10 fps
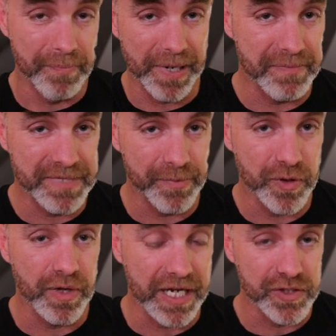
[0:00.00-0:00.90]
The
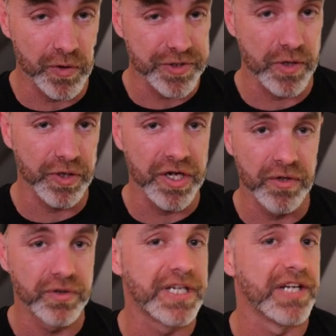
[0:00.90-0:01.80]
BMW is also looking
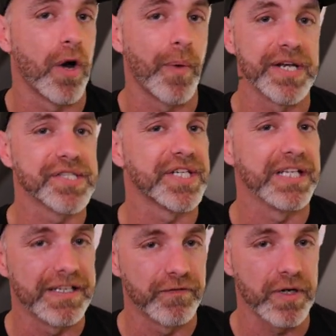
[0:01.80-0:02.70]
good. Cannot wait to see
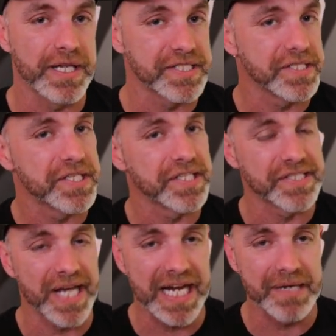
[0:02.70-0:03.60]
a livery. This is the
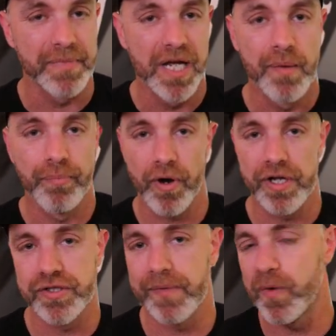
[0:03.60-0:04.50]
same
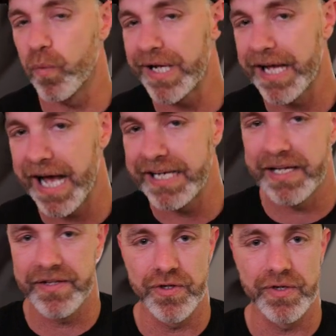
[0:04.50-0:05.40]
prototype that we had
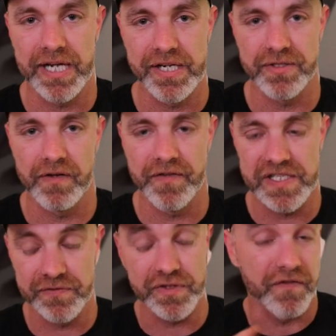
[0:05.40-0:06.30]
the UK Slot
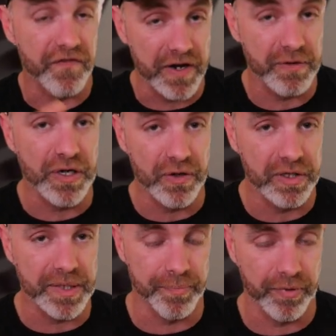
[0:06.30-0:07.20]
Festival. It's a very
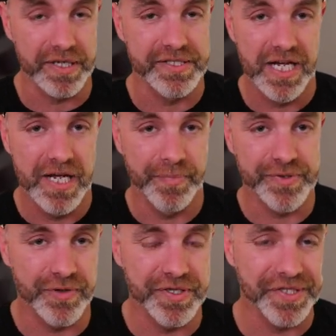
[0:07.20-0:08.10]
early print, but
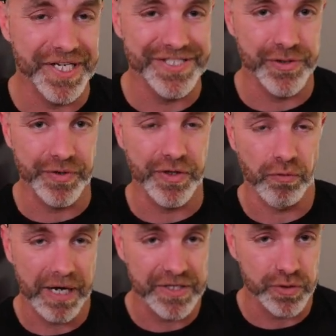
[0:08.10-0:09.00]
it's good to see it's doing the
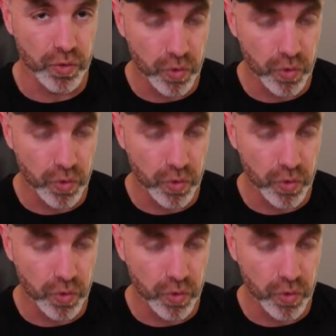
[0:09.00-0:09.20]
rounds.